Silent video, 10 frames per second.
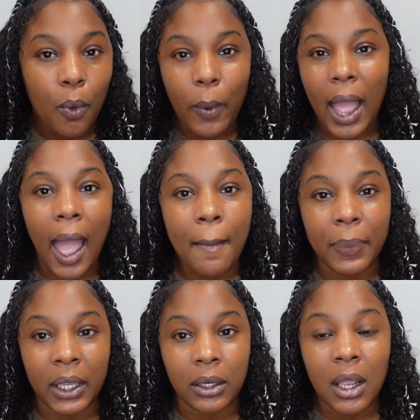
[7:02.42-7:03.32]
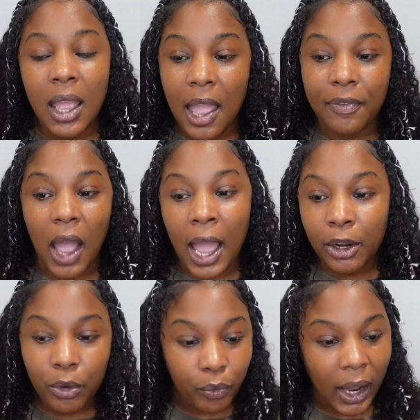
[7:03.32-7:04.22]
what happened. If I
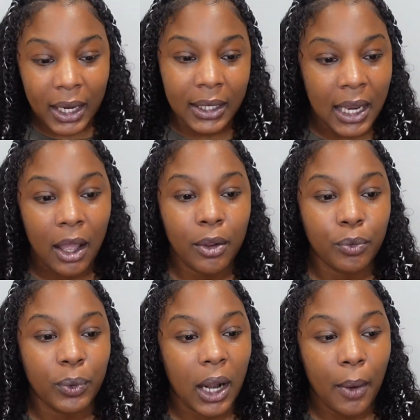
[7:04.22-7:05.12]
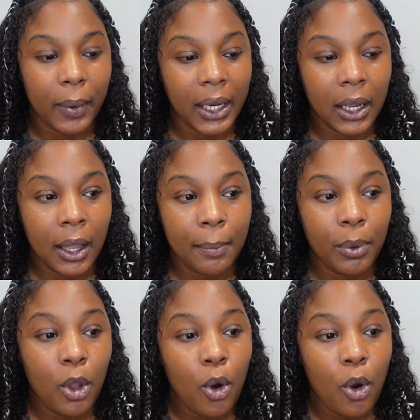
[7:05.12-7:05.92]
don't write it down when I wake up,